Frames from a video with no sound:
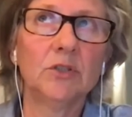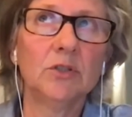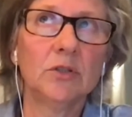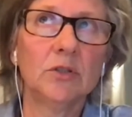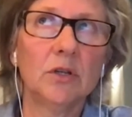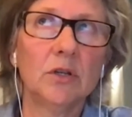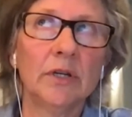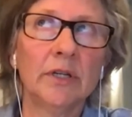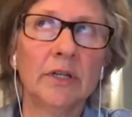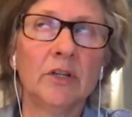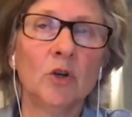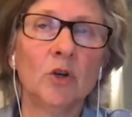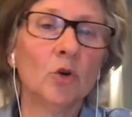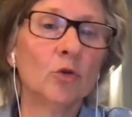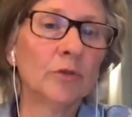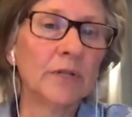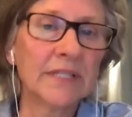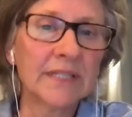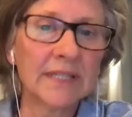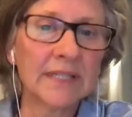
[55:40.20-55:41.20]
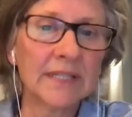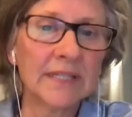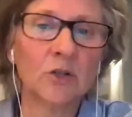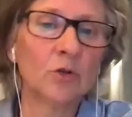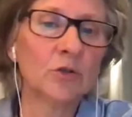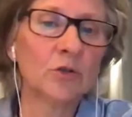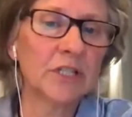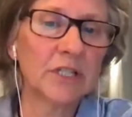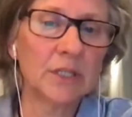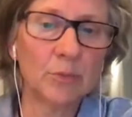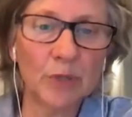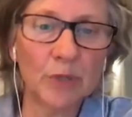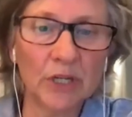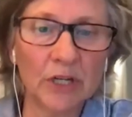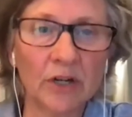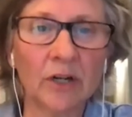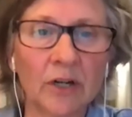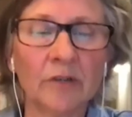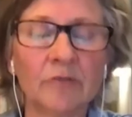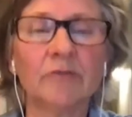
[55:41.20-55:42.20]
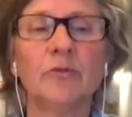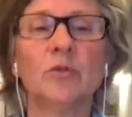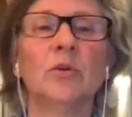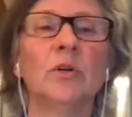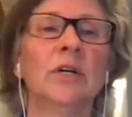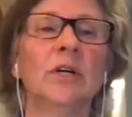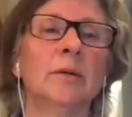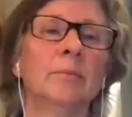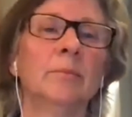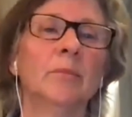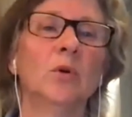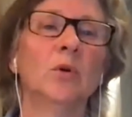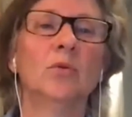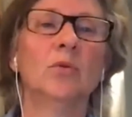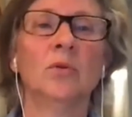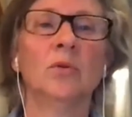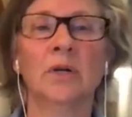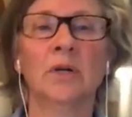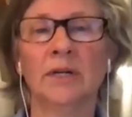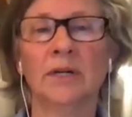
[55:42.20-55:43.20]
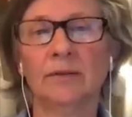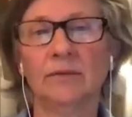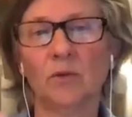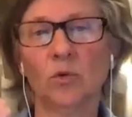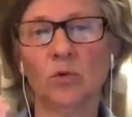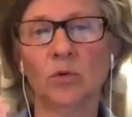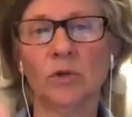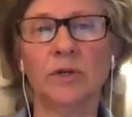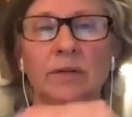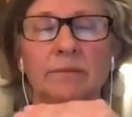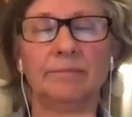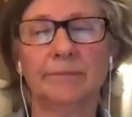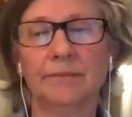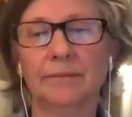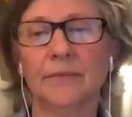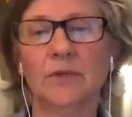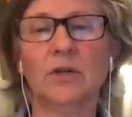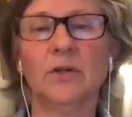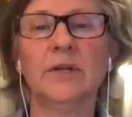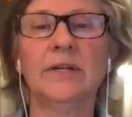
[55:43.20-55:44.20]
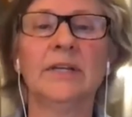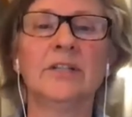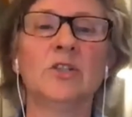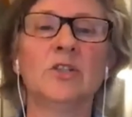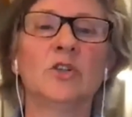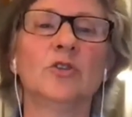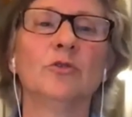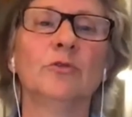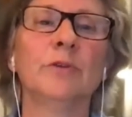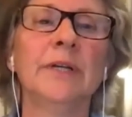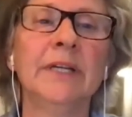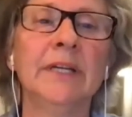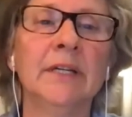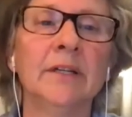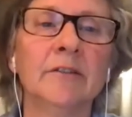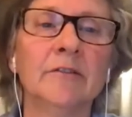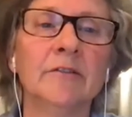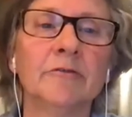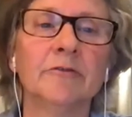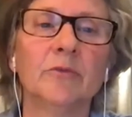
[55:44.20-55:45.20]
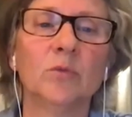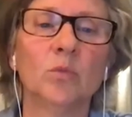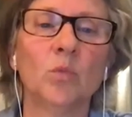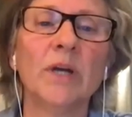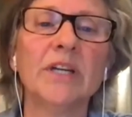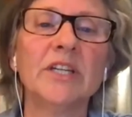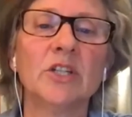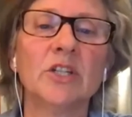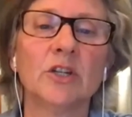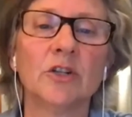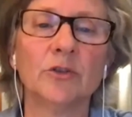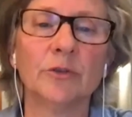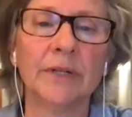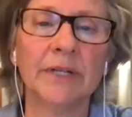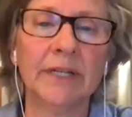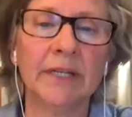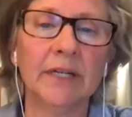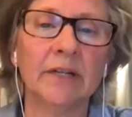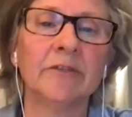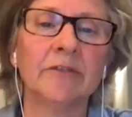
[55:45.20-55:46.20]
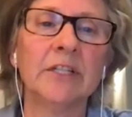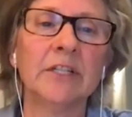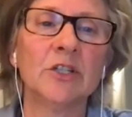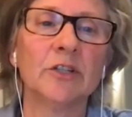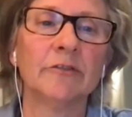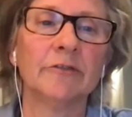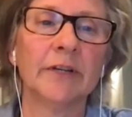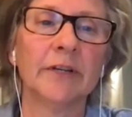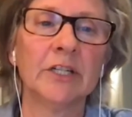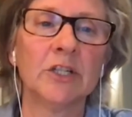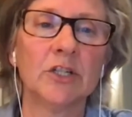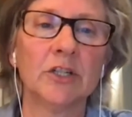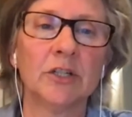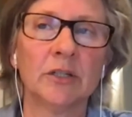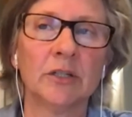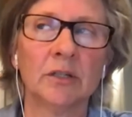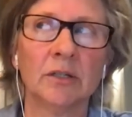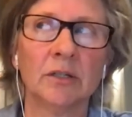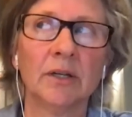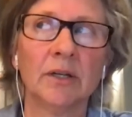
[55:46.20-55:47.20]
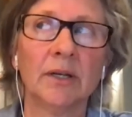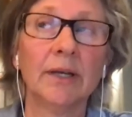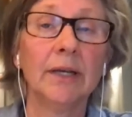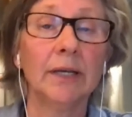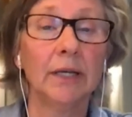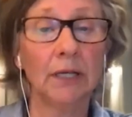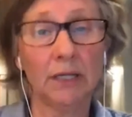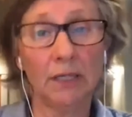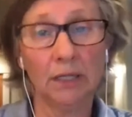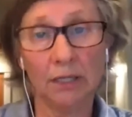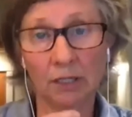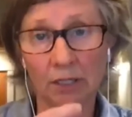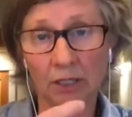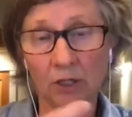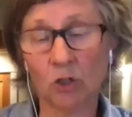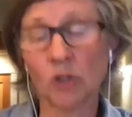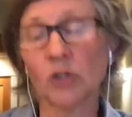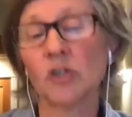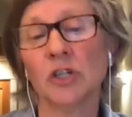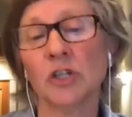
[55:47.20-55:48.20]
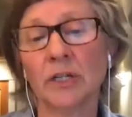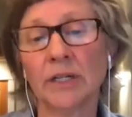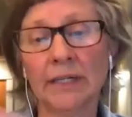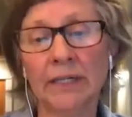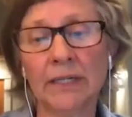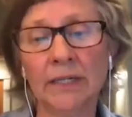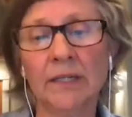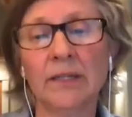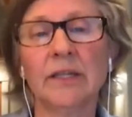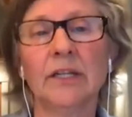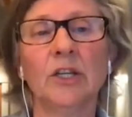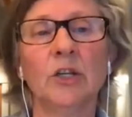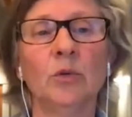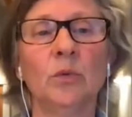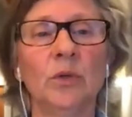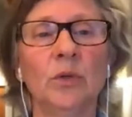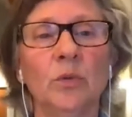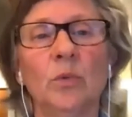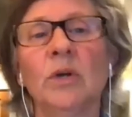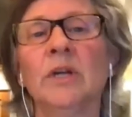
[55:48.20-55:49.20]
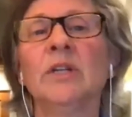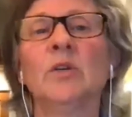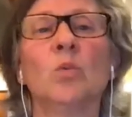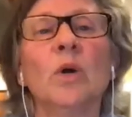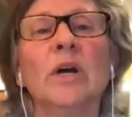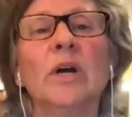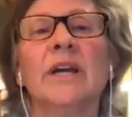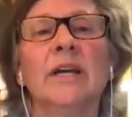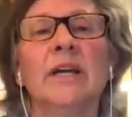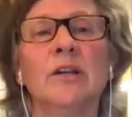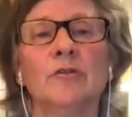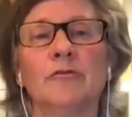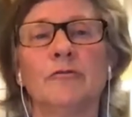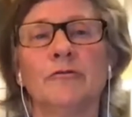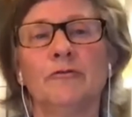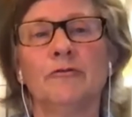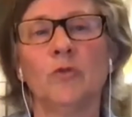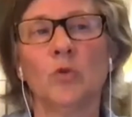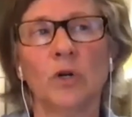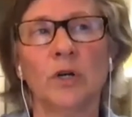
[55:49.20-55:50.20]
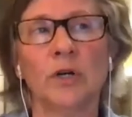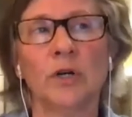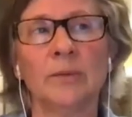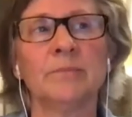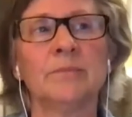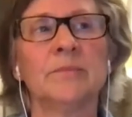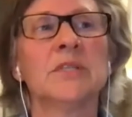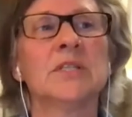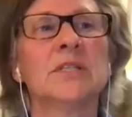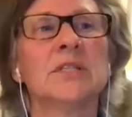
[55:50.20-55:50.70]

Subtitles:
CPR form, or a degree of, what degree of intervention urgently that you would want. What kind of forms